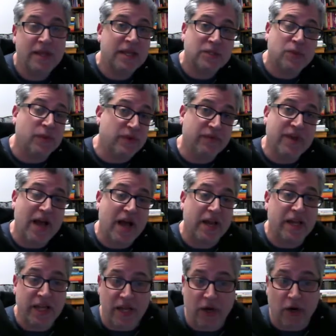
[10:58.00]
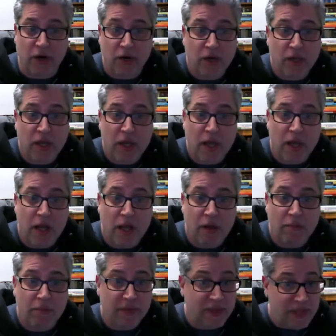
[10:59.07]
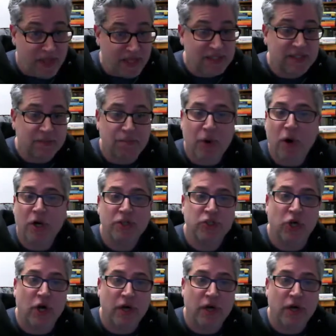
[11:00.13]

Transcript: And that's what we've got here. Um, it's a bar